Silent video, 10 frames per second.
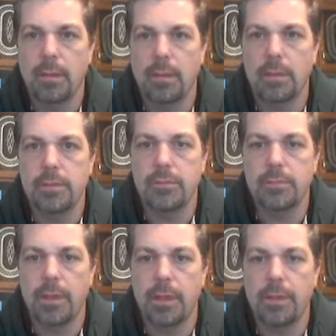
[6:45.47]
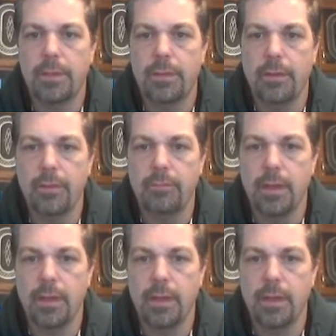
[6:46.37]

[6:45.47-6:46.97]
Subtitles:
This was my third